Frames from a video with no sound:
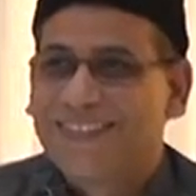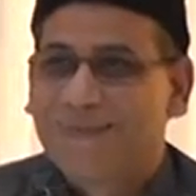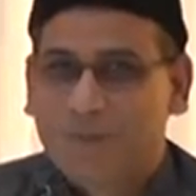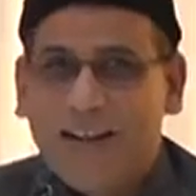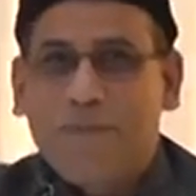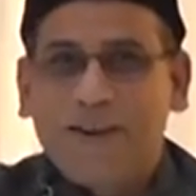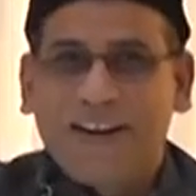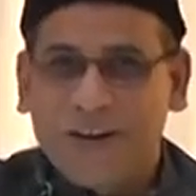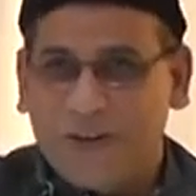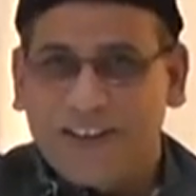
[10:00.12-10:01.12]
one
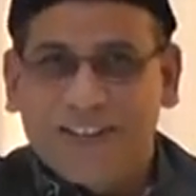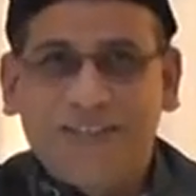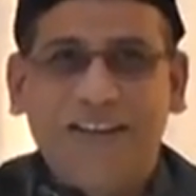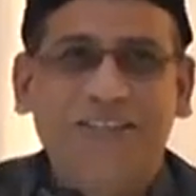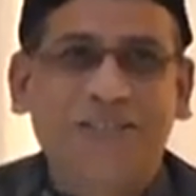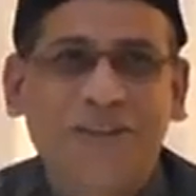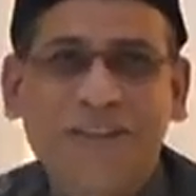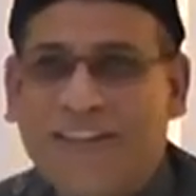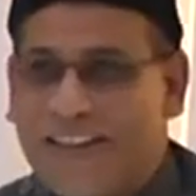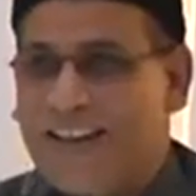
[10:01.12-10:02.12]
applicant of registrar is
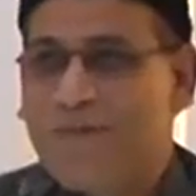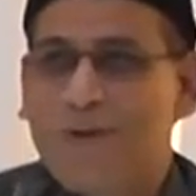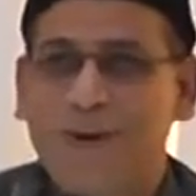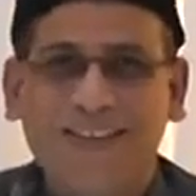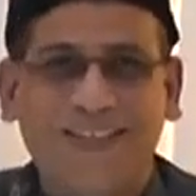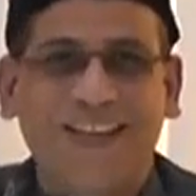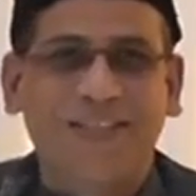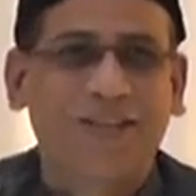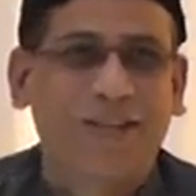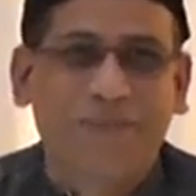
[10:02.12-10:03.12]
sitting here, I am holding
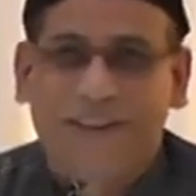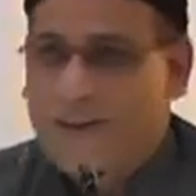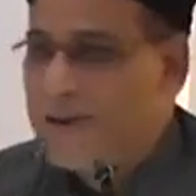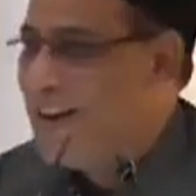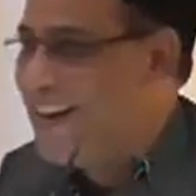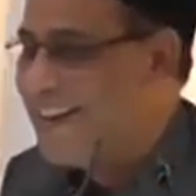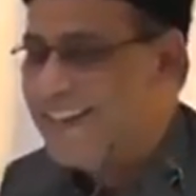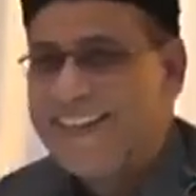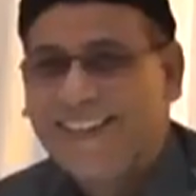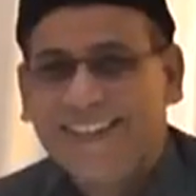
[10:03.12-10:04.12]
selection committee on
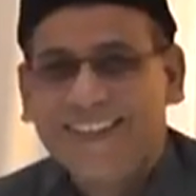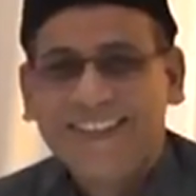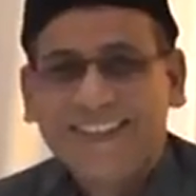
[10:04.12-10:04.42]
19.